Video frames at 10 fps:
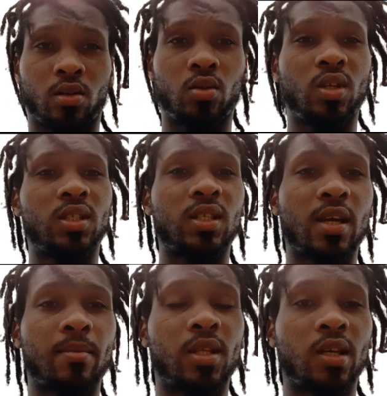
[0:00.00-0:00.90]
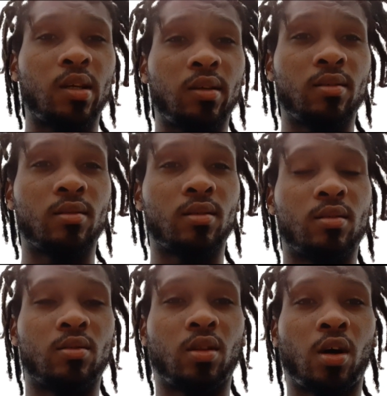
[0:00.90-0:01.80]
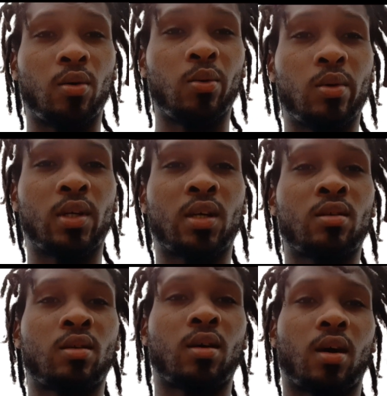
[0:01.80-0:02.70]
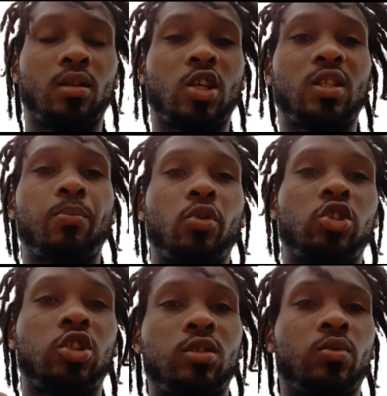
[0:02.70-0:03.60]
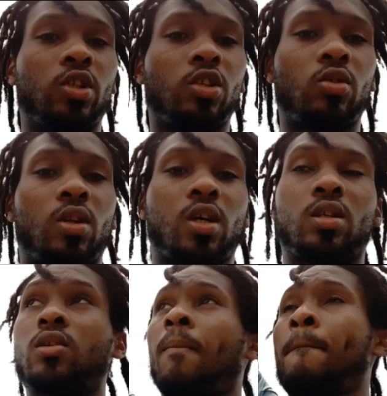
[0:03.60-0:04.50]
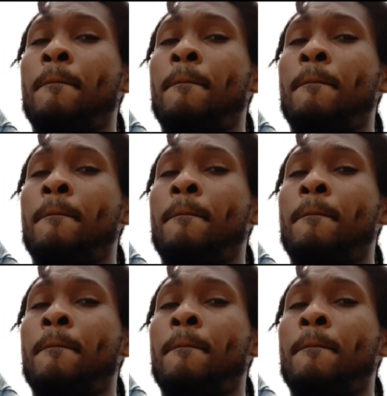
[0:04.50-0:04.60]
Do the same thing now and just push with your shoulders.